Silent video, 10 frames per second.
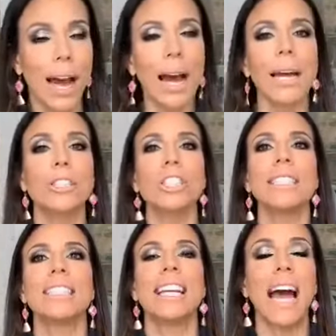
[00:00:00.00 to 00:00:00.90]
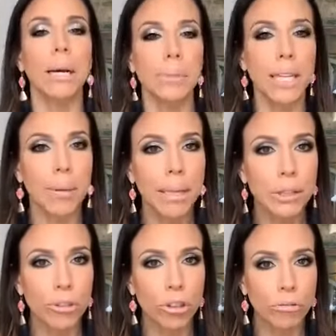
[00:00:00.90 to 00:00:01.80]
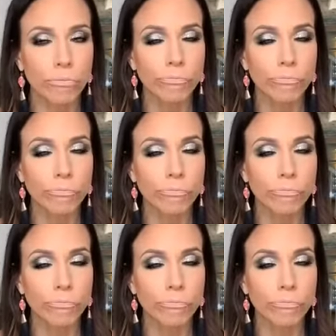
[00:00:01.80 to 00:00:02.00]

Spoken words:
I actually see abs coming through,